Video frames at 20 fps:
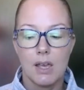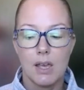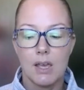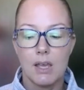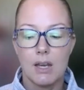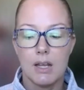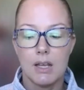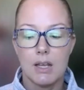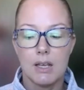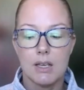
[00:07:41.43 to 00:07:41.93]

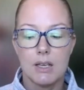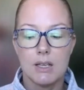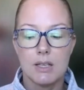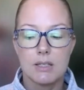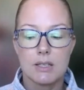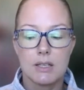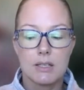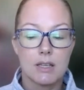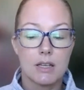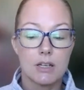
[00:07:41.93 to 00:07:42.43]
It
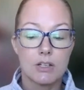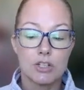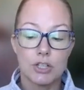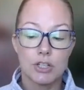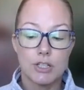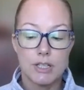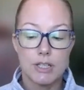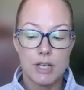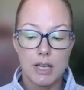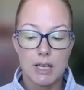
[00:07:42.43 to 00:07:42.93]
is
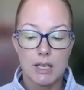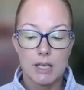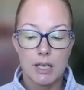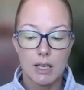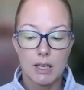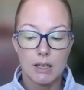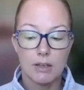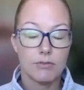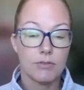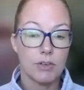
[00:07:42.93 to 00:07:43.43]
essentially
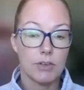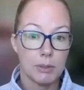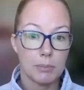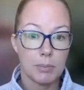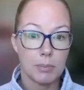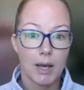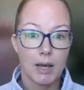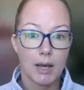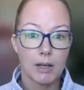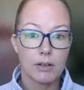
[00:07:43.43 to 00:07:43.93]
taking
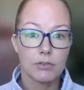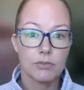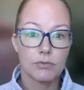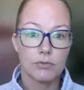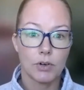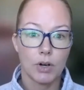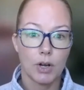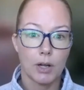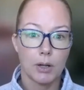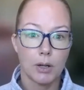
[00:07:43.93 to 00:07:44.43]
feedback
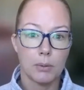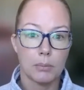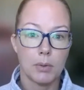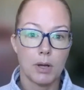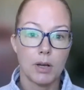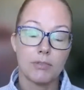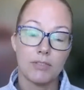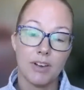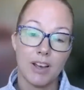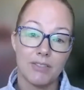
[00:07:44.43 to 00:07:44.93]

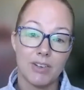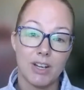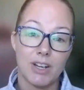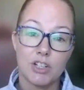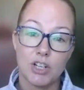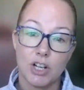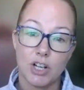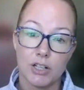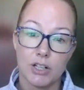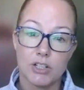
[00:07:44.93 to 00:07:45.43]
from a 5-day
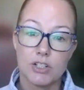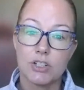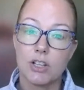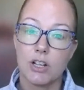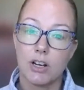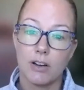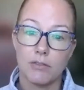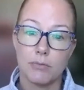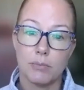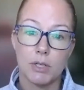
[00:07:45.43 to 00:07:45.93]
challenge
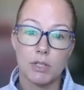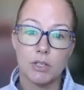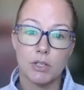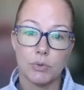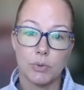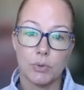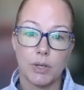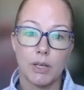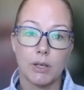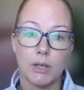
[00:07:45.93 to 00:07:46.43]
that I've been
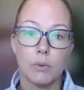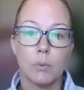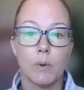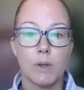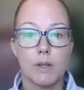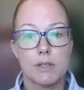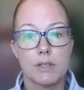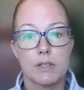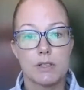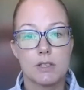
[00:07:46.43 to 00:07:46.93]
doing
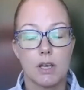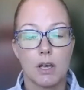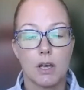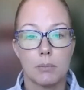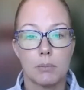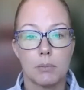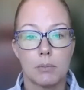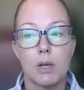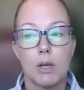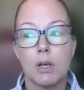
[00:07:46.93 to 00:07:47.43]
with
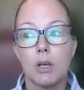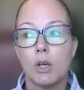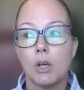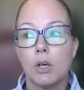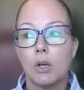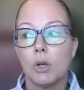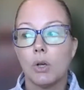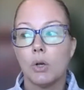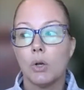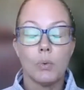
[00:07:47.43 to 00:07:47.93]
some
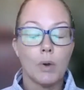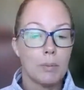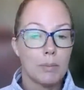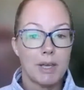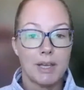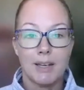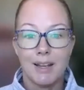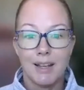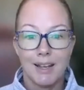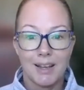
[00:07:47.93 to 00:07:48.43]

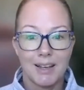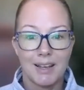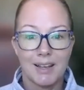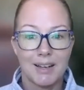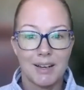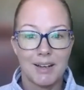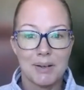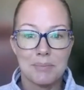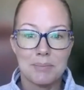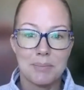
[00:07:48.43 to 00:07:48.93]
women
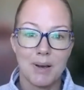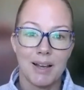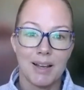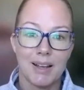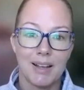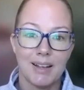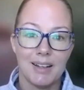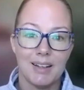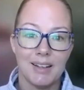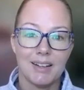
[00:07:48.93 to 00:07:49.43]
in
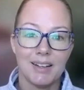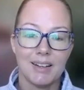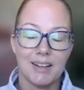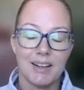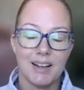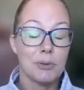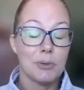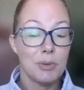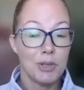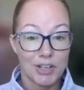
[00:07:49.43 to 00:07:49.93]
my
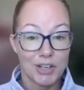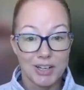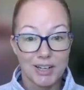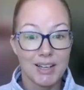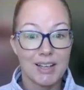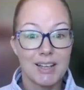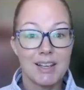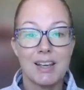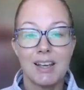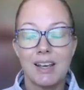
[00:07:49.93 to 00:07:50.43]

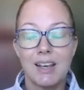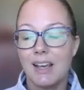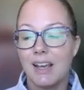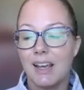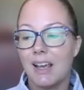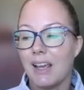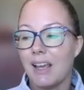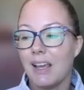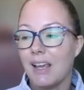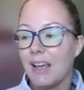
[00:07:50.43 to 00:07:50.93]
community
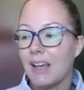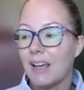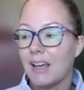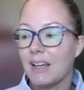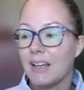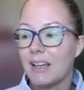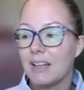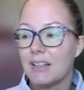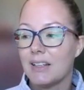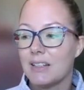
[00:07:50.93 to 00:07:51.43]

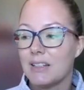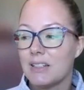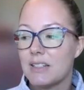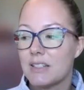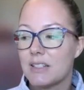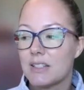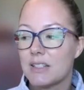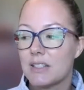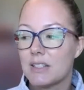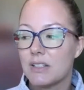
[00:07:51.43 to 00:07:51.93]

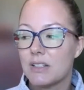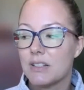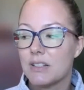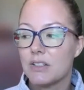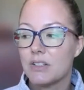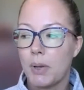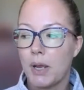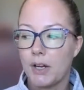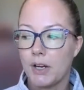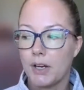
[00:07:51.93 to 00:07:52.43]
and
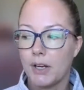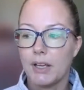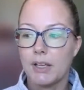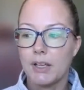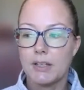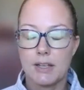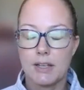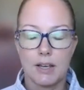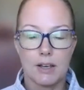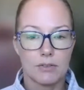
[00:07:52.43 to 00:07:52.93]
paring
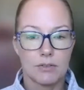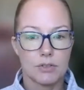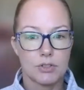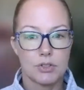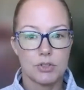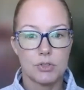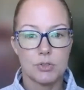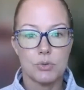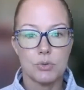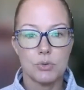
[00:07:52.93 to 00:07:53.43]
it down
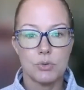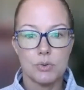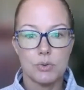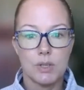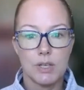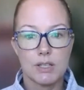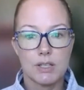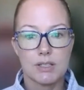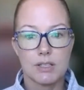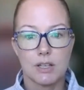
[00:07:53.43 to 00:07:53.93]
to
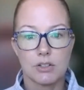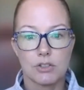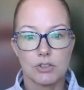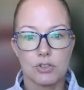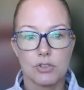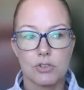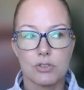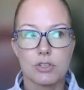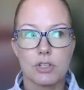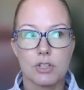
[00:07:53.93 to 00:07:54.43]
the
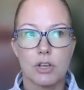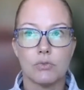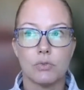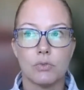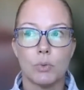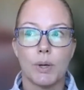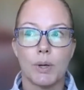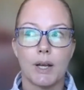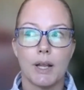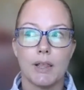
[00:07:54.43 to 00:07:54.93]
essentials of
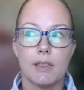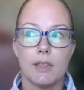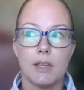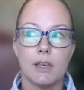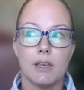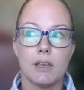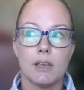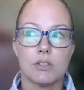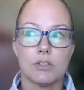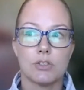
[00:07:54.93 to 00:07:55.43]
what I
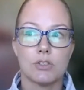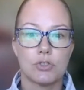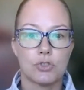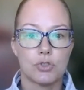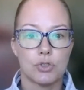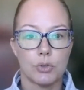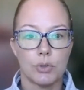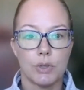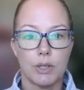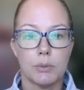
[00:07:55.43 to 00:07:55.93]
think is
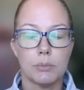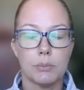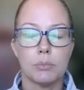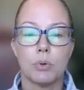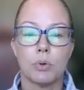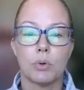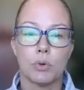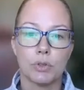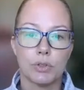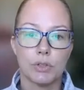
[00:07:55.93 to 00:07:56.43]
truly
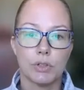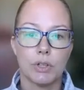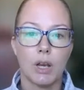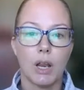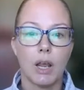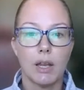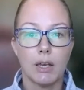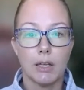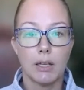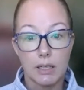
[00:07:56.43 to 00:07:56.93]
important
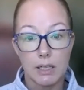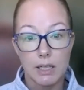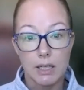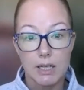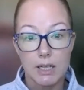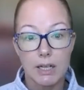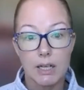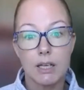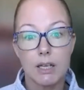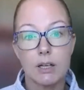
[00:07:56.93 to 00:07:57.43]
and
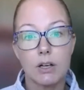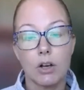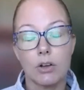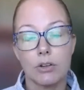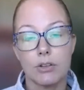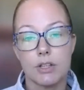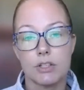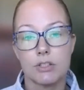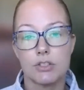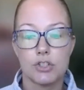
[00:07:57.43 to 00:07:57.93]
needed
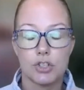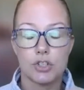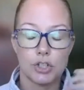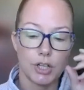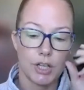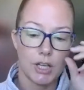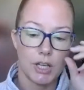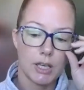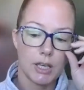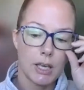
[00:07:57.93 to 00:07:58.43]
on this
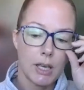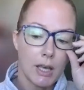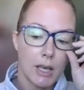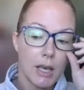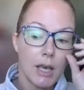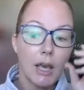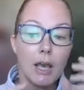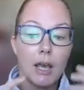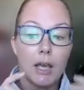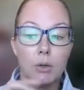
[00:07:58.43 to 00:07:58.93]
journey,
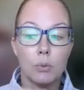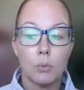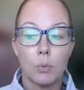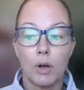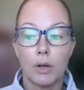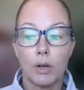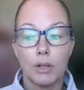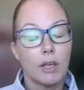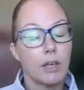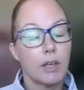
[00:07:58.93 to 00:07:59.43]
and
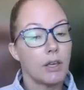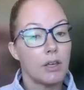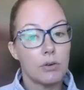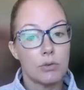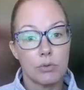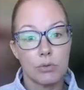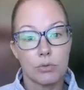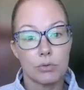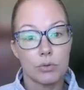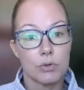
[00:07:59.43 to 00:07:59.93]
walking
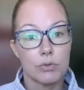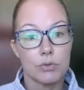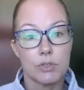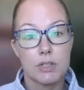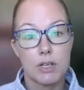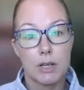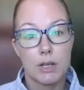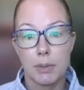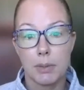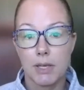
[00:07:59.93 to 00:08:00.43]
you through
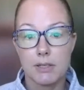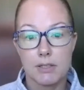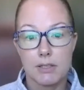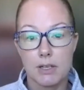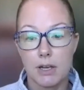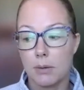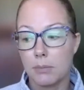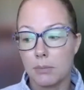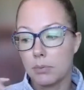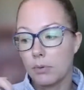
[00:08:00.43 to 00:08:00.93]
step by
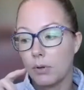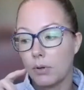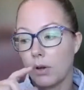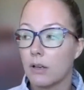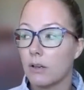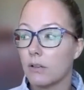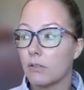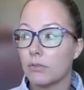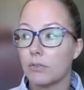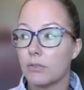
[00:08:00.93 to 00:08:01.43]
step
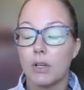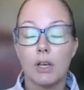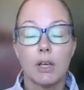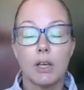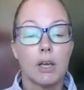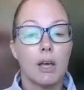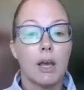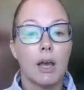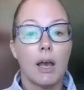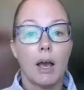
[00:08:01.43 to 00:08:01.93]
of
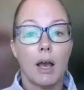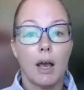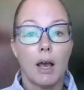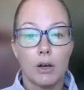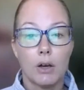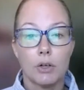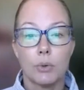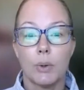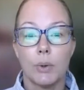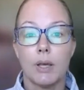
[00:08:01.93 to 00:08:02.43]

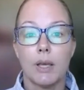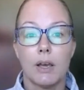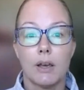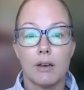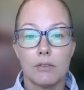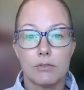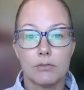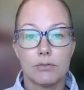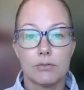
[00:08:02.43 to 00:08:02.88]
how do I get